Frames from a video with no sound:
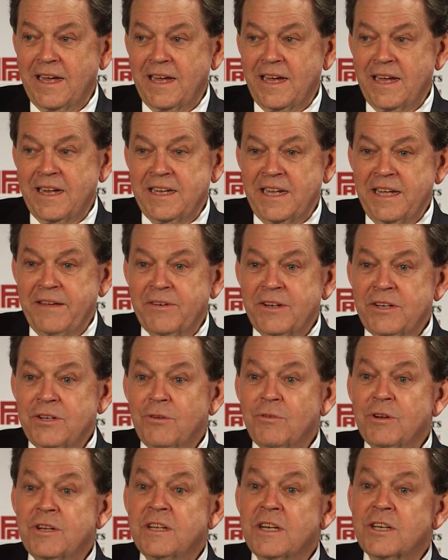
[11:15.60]
And to even
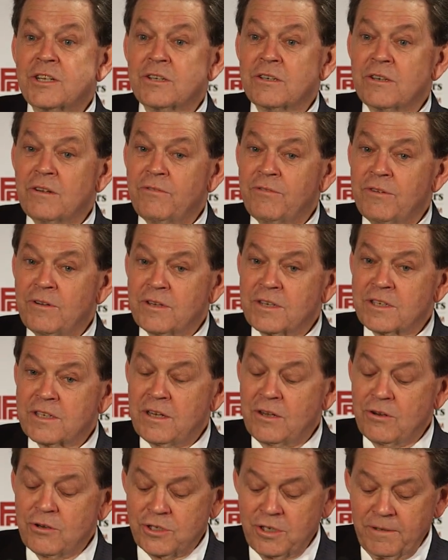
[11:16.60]
do additional full
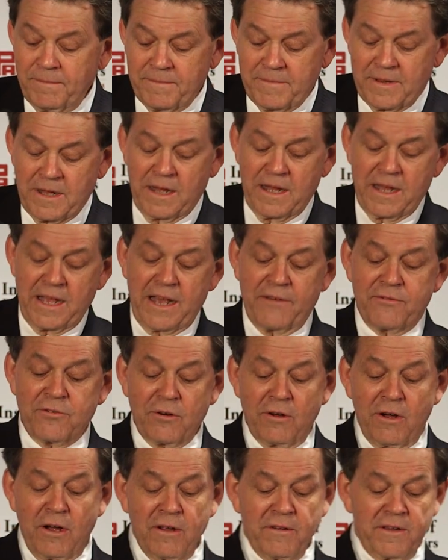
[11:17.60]
disclosure,
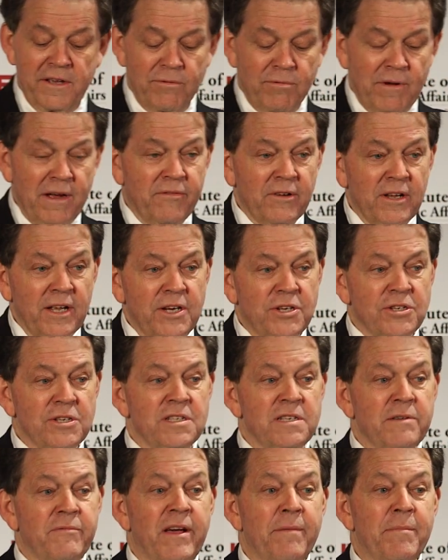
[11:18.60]
after all the
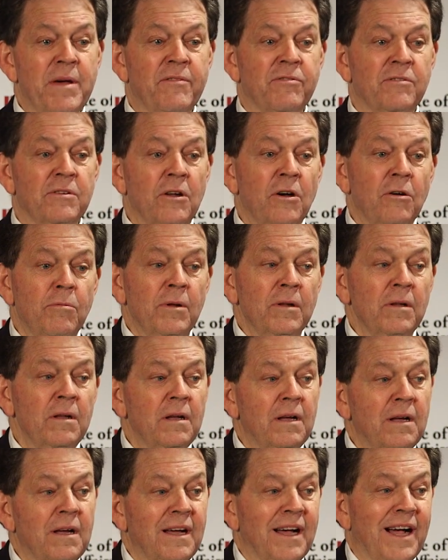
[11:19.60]
revelations of MF Global,